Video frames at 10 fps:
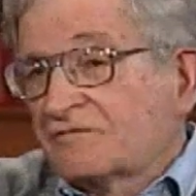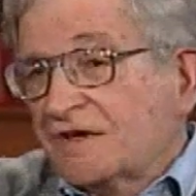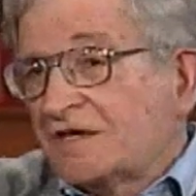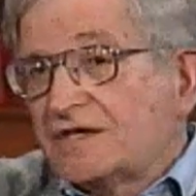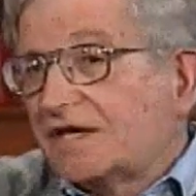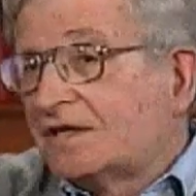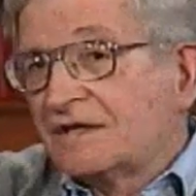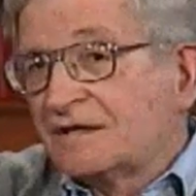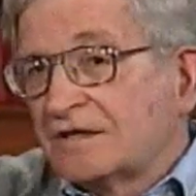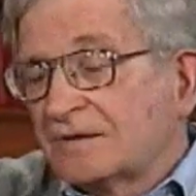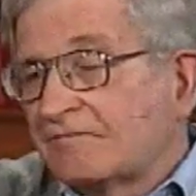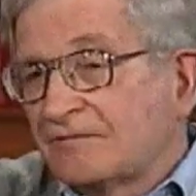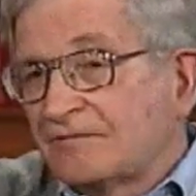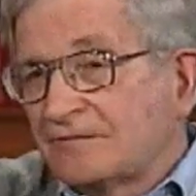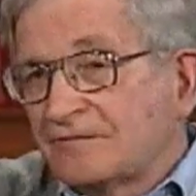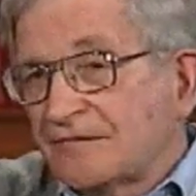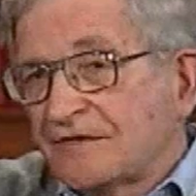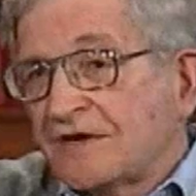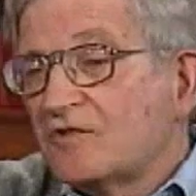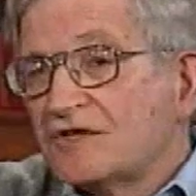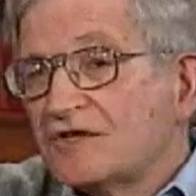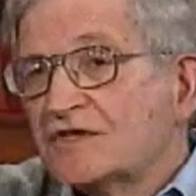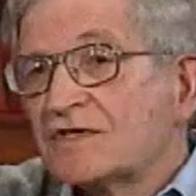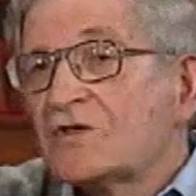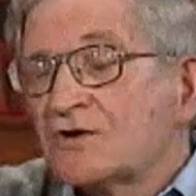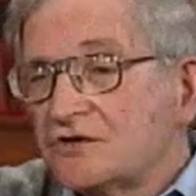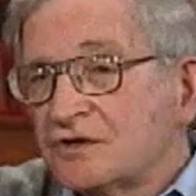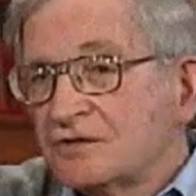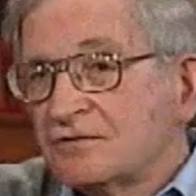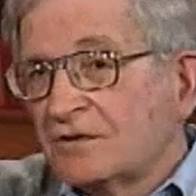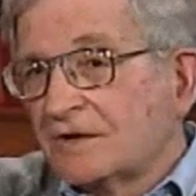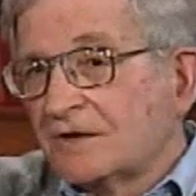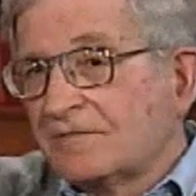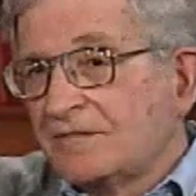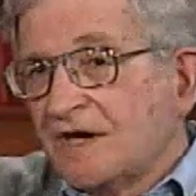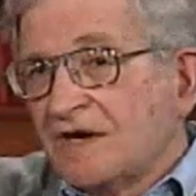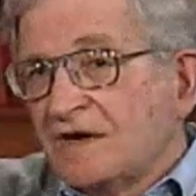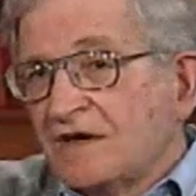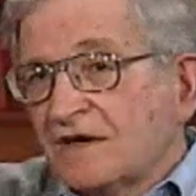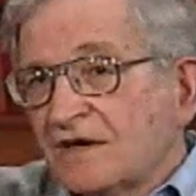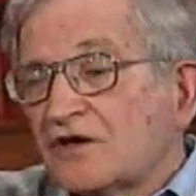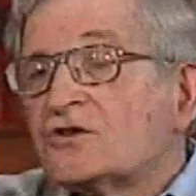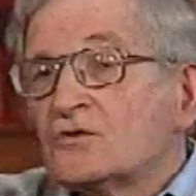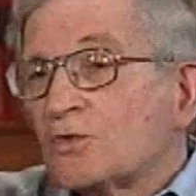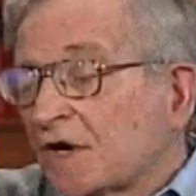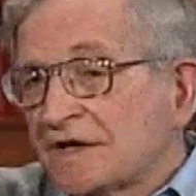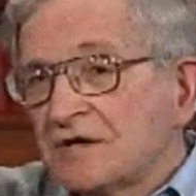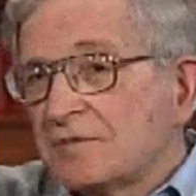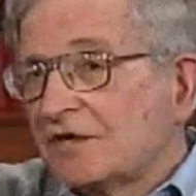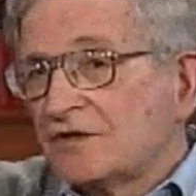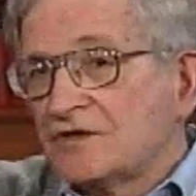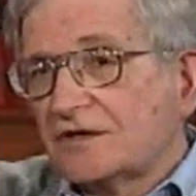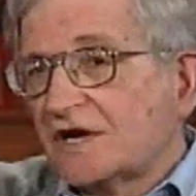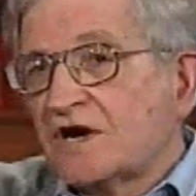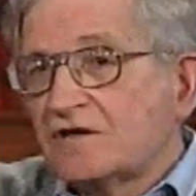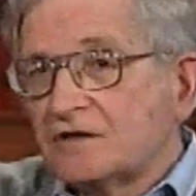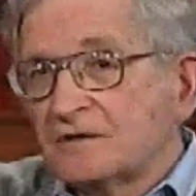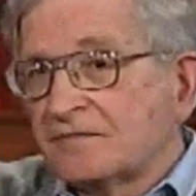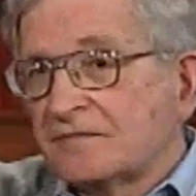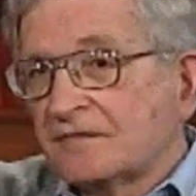they said their theme was that those who work in the mills ought to own them.